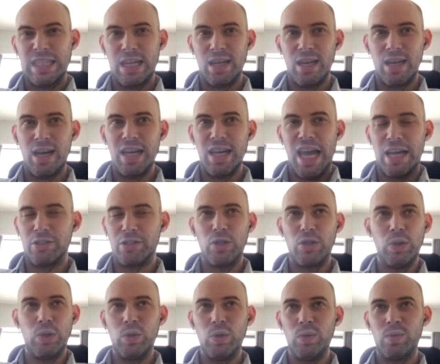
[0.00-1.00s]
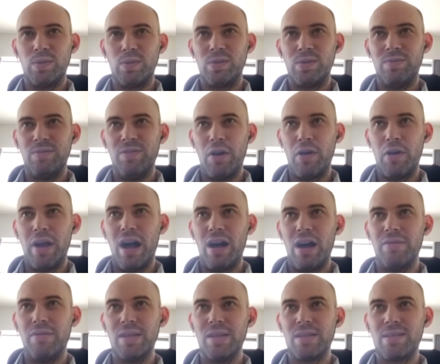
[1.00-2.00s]
Yeah, two very
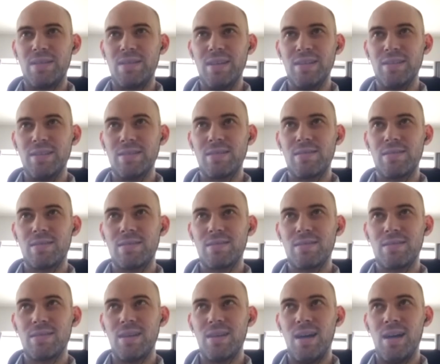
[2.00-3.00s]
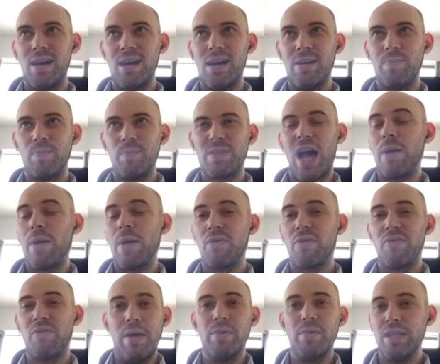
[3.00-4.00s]
obvious things. Time with
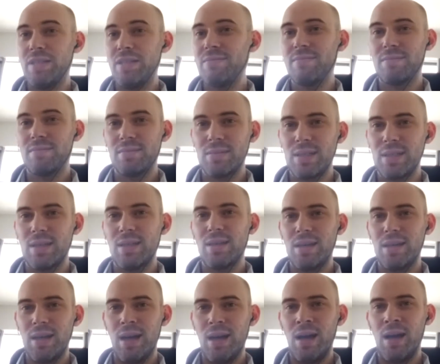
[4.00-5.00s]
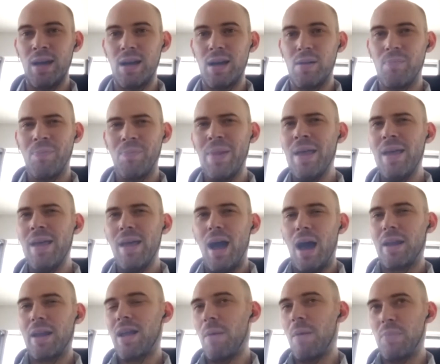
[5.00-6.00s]
family. On
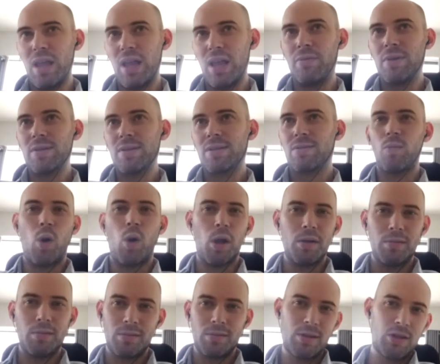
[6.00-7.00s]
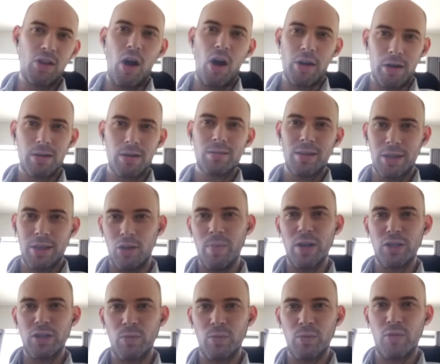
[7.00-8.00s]
a couple levels. One, the daughter, like you
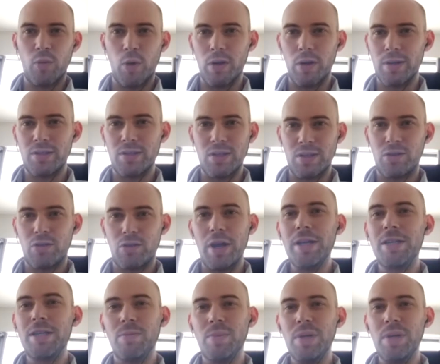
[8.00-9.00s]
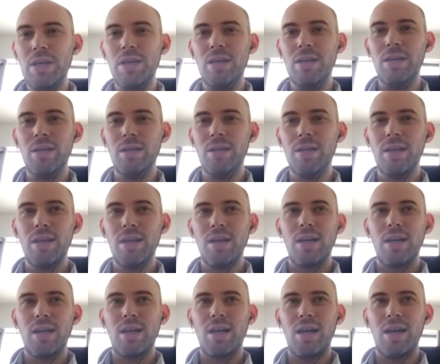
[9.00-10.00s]
mentioned before, it's just great to be.
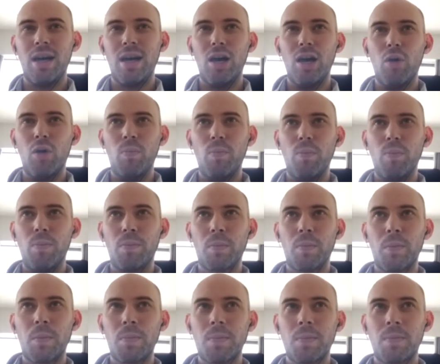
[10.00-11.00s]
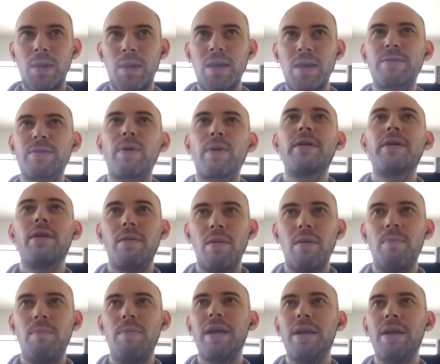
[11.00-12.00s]
That's probably the
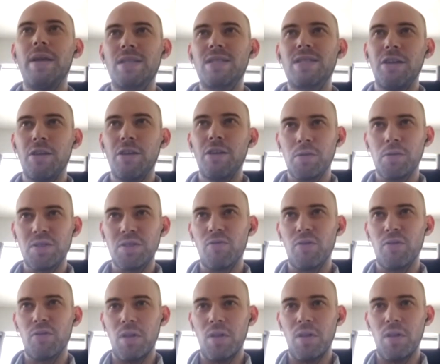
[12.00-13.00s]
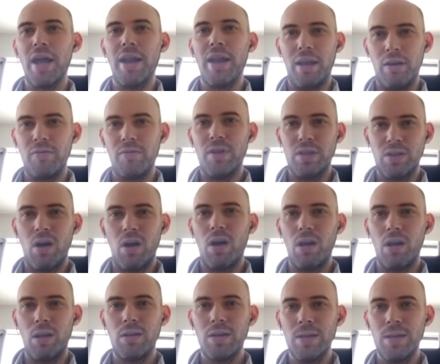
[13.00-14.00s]
biggest singular silver lining of this
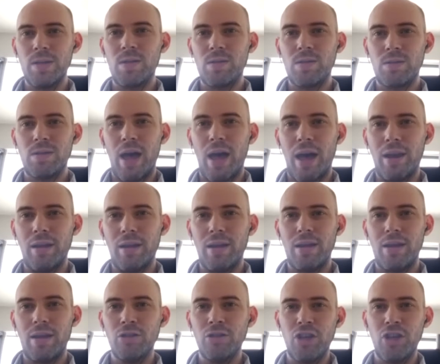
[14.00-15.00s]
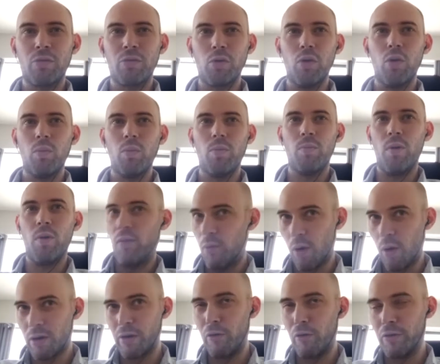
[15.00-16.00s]
all is that in general,
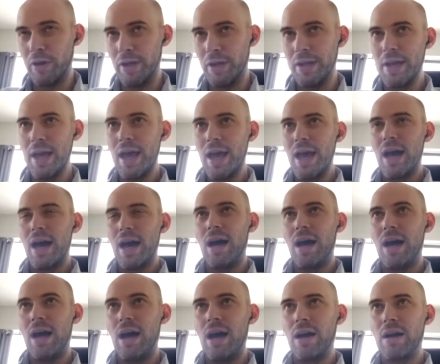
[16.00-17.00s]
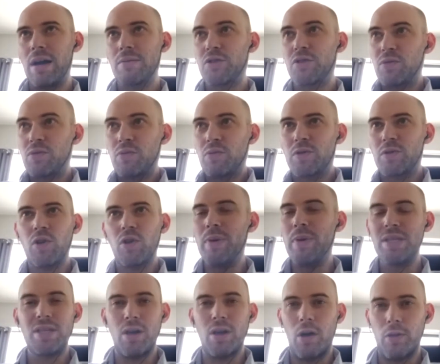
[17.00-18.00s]
before COVID, so
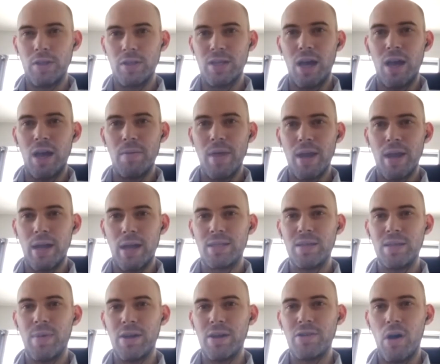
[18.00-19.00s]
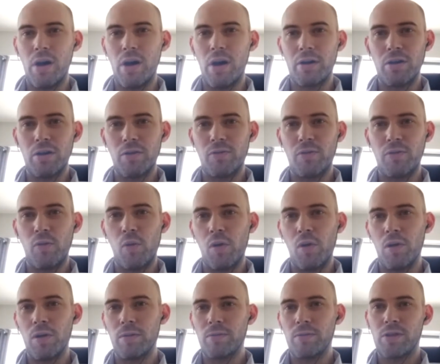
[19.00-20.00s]
busy all the time that I'd see my daughter
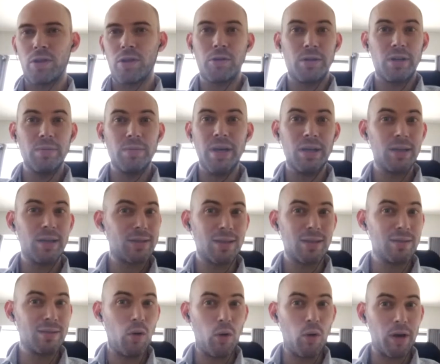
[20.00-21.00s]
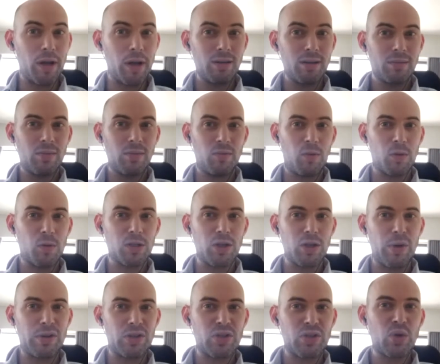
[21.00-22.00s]
for 30 minutes in the morning before she
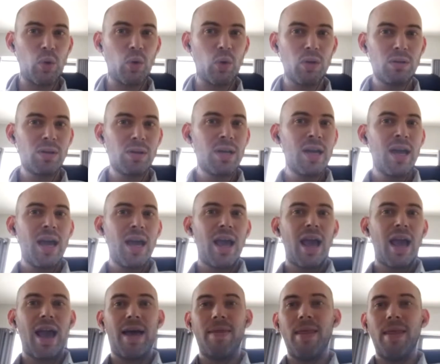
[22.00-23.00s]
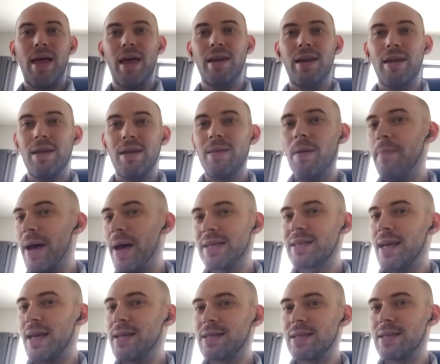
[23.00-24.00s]
went to school. And then in the
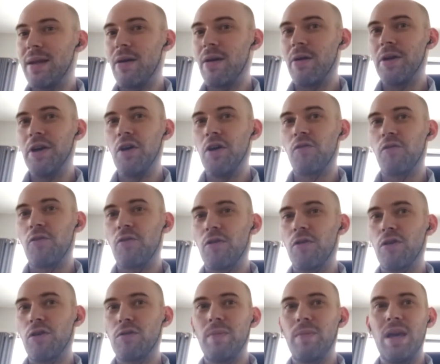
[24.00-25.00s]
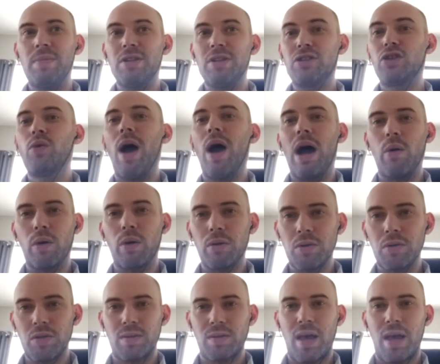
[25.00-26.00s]
best case scenario for maybe 2
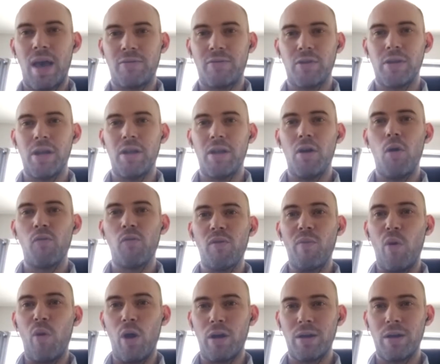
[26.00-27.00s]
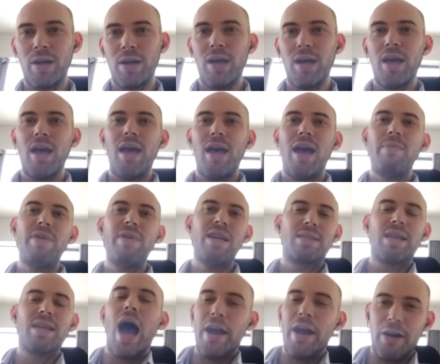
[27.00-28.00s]
hours after getting home work and being
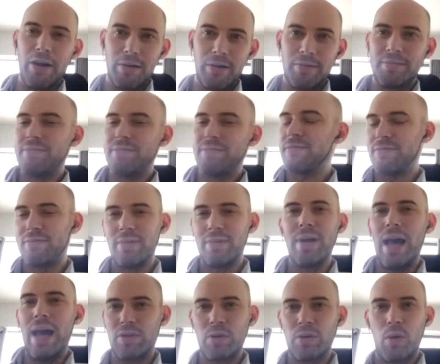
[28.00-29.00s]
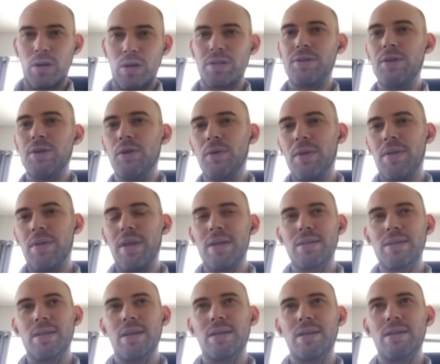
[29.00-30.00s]
tired after work too, and
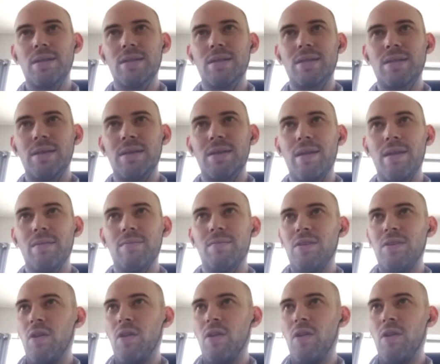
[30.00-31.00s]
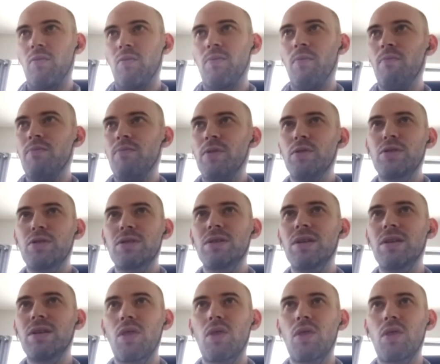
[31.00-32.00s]
things like this. And then,
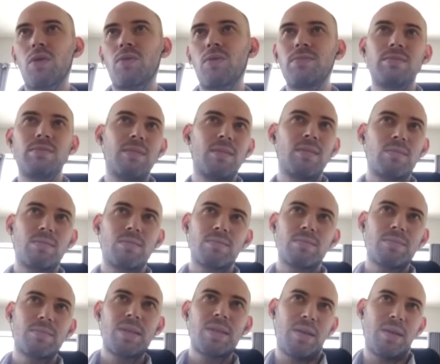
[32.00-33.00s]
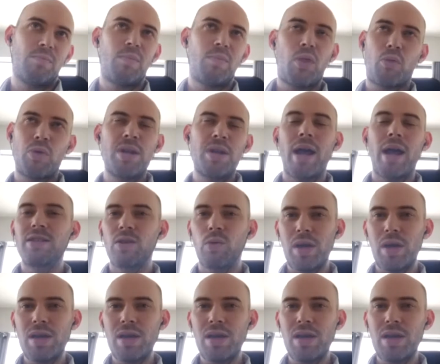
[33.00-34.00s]
usually say 3 nights a
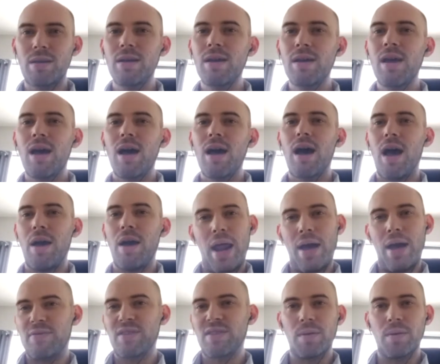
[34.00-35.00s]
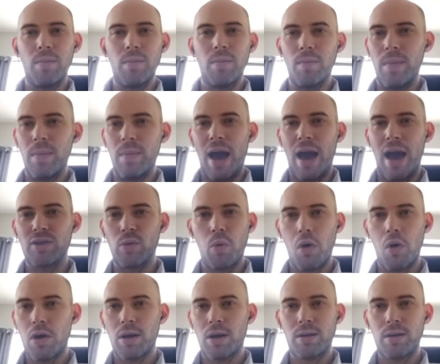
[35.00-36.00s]
week, I'd have some after
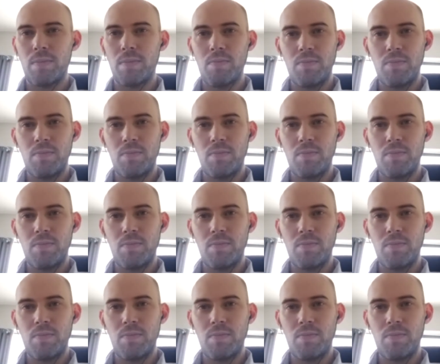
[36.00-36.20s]
work